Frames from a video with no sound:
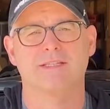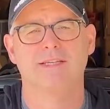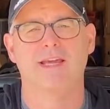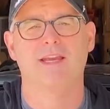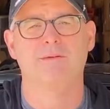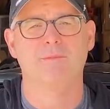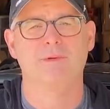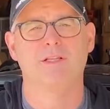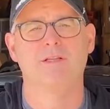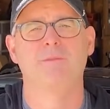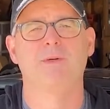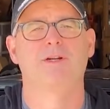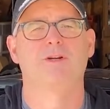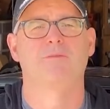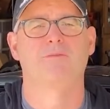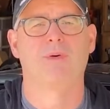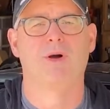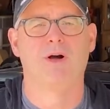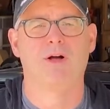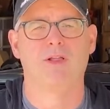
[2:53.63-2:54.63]

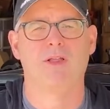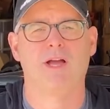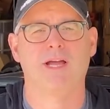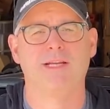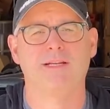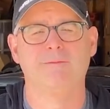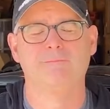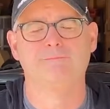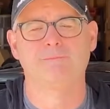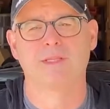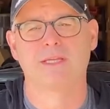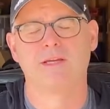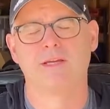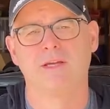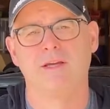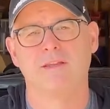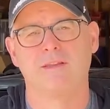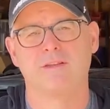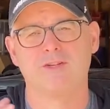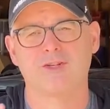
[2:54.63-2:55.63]
10mm ball on it.
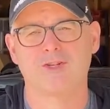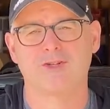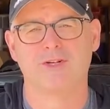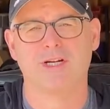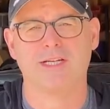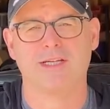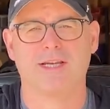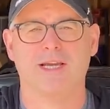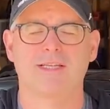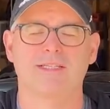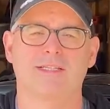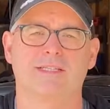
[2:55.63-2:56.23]
The strut has a